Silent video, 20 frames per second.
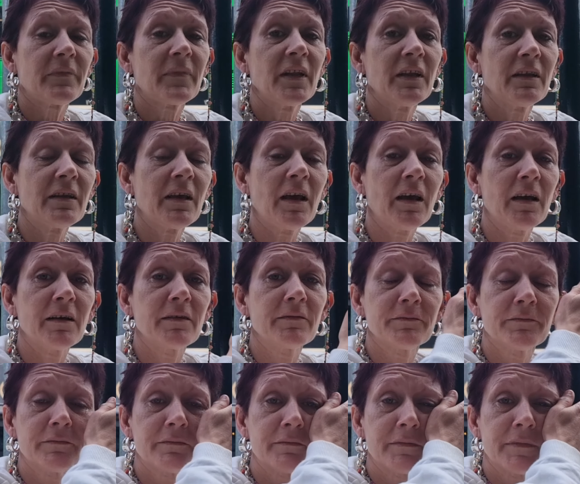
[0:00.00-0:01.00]
a lot yeah. of
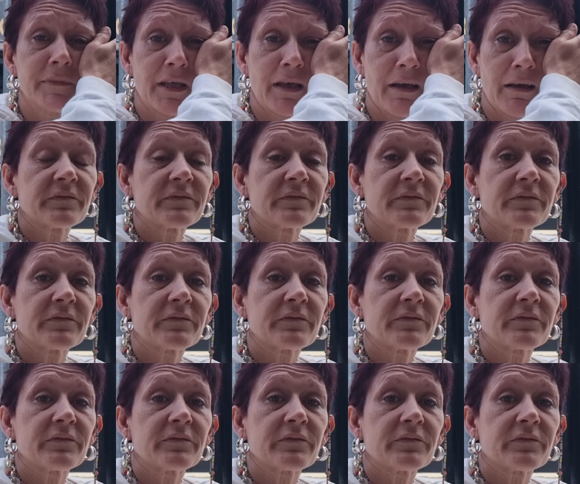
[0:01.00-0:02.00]
the time. Yeah. And thank you
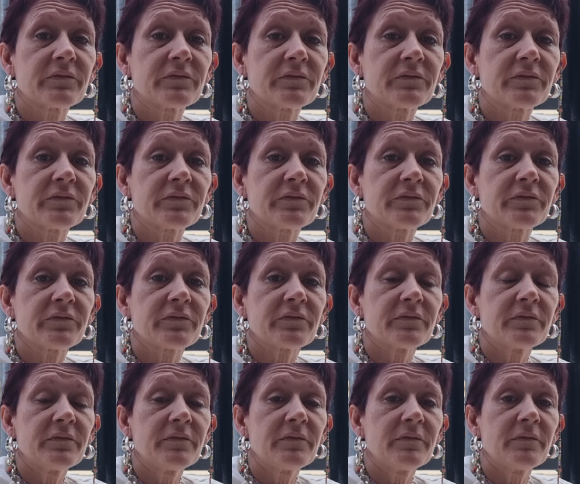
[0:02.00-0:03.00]
for being vulnerable
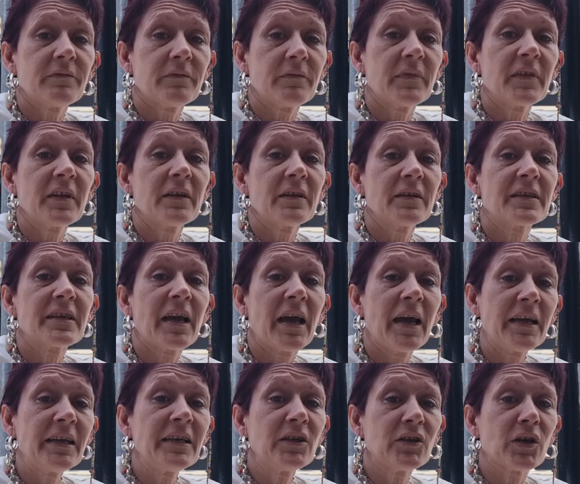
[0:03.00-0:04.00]
with me and sharing.
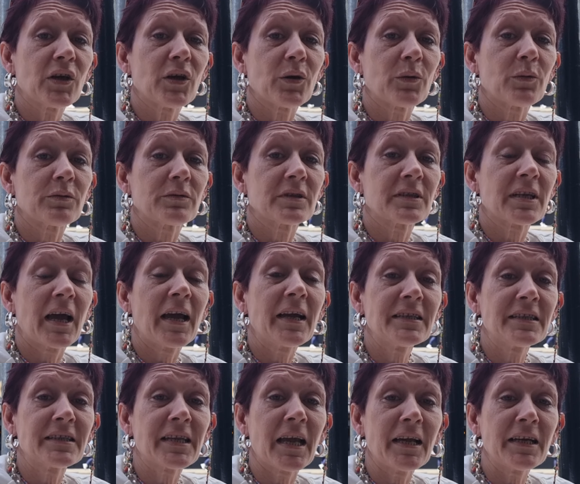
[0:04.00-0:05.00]
Thank that. you.
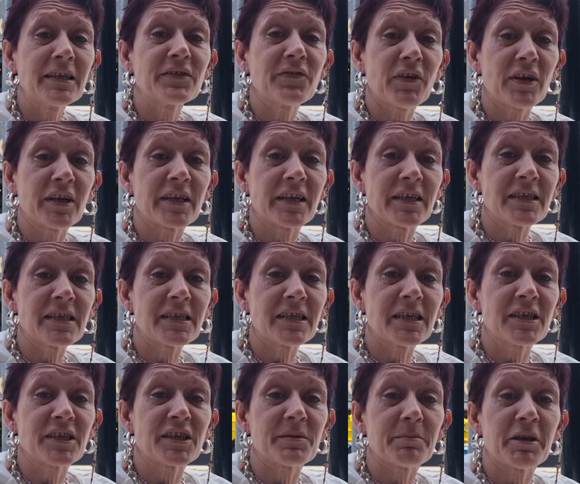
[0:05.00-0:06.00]
Thanks. Thanks for
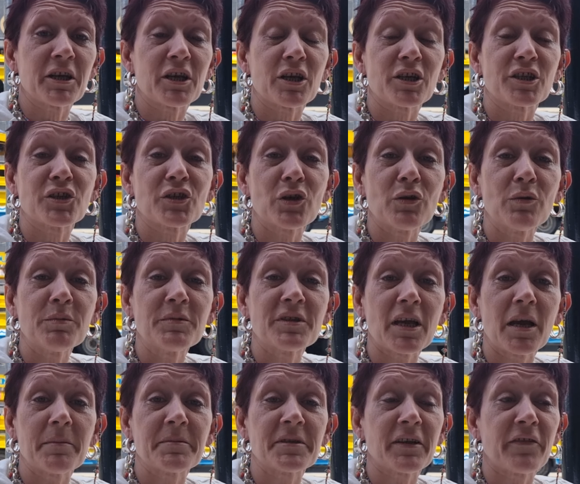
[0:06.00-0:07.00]
listening to me because
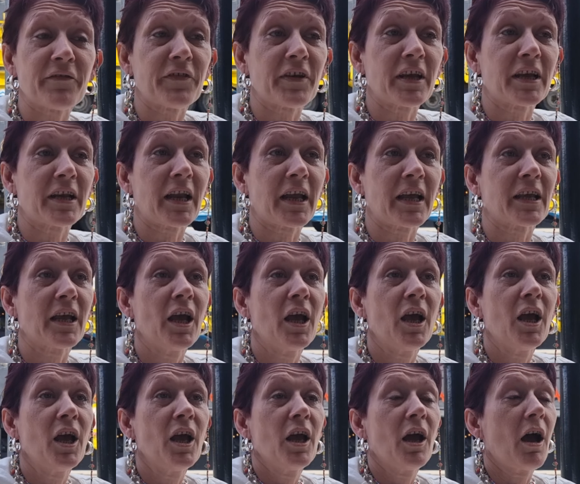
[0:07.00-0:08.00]
sometimes I feel like
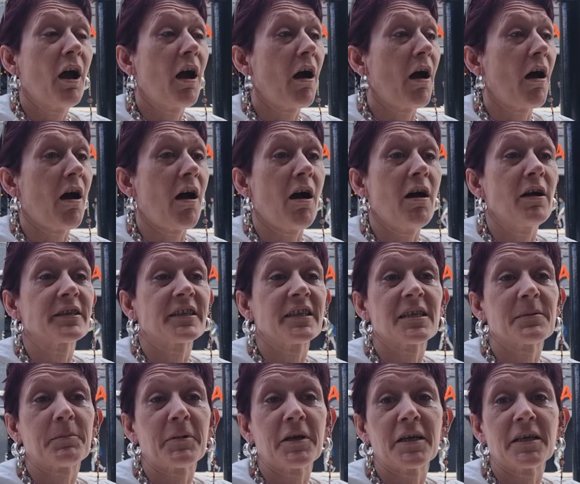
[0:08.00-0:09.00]
Oh,
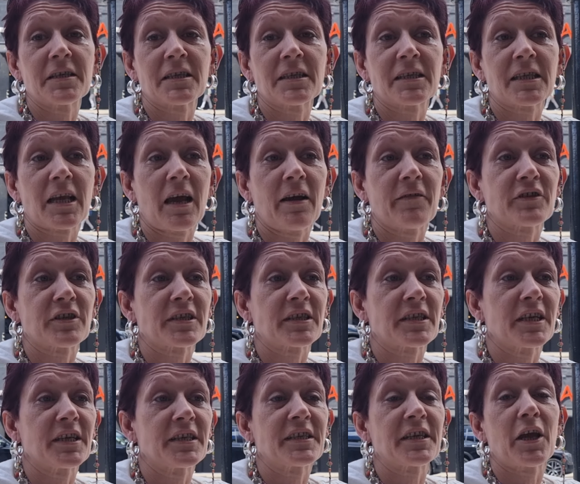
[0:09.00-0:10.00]
this person's after
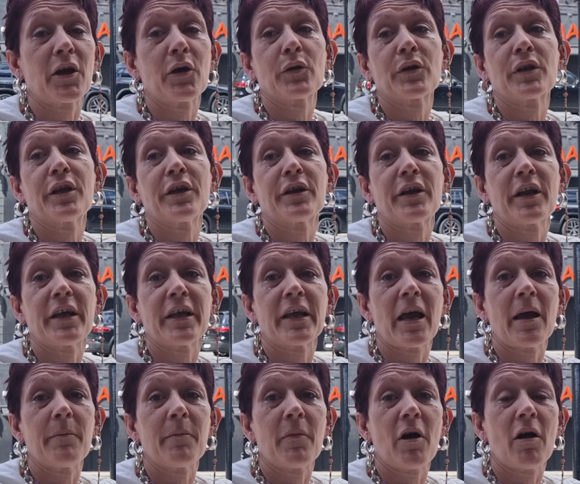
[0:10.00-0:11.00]
sitting down here, they
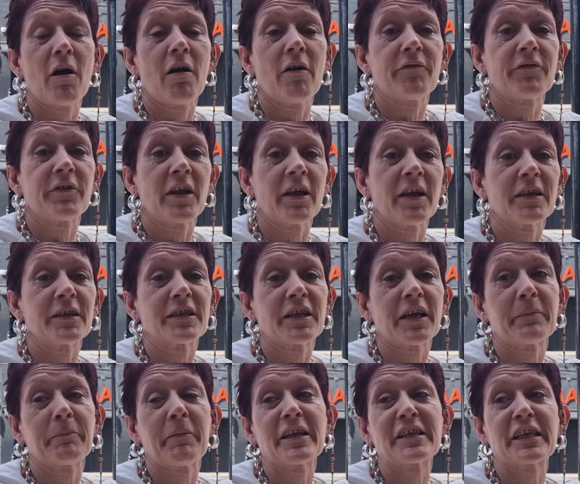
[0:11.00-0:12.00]
are off, like,
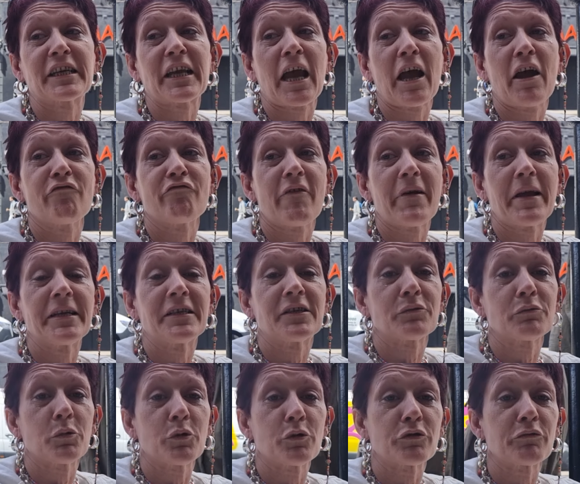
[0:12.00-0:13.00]
they better can't read
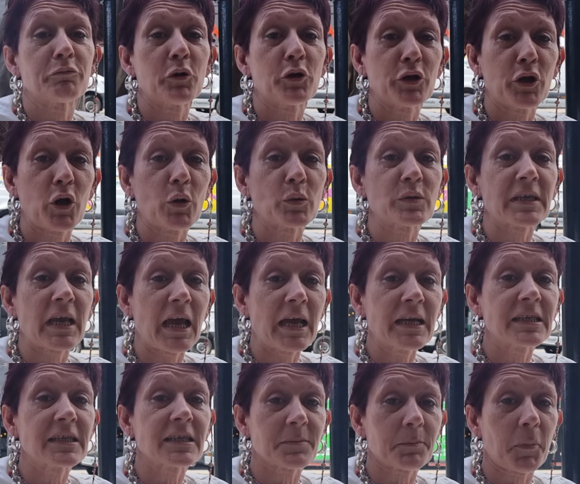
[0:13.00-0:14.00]
to one, but no
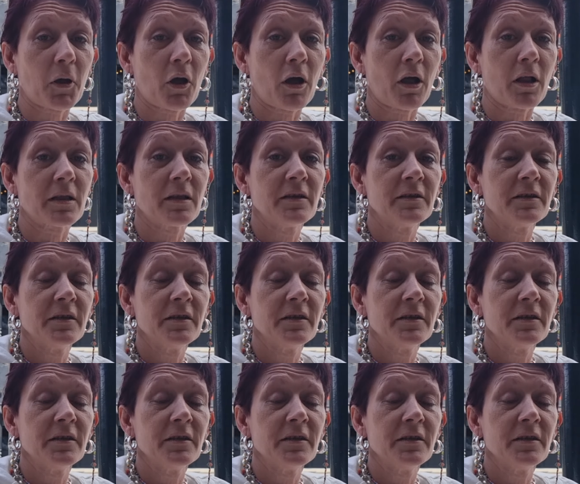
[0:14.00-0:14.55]
thanks, Paul.